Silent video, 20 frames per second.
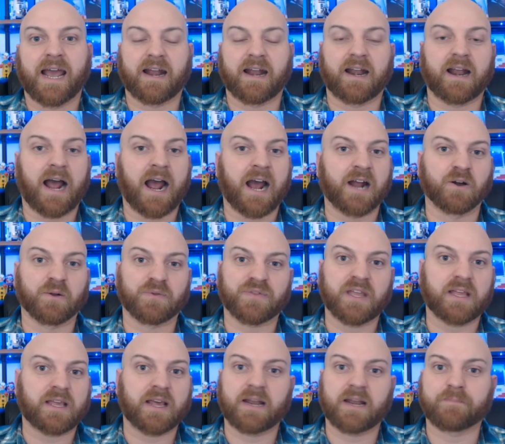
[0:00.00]
and I don't
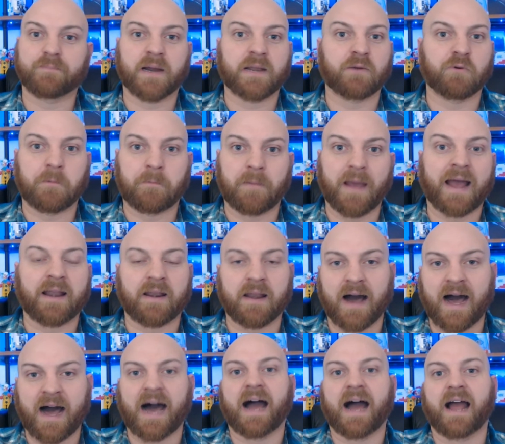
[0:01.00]
think anybody would bat an
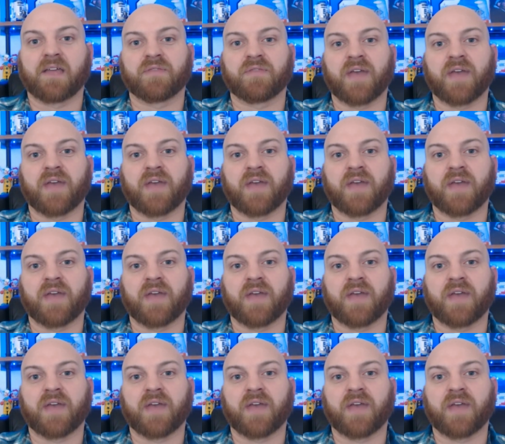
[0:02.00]
eye.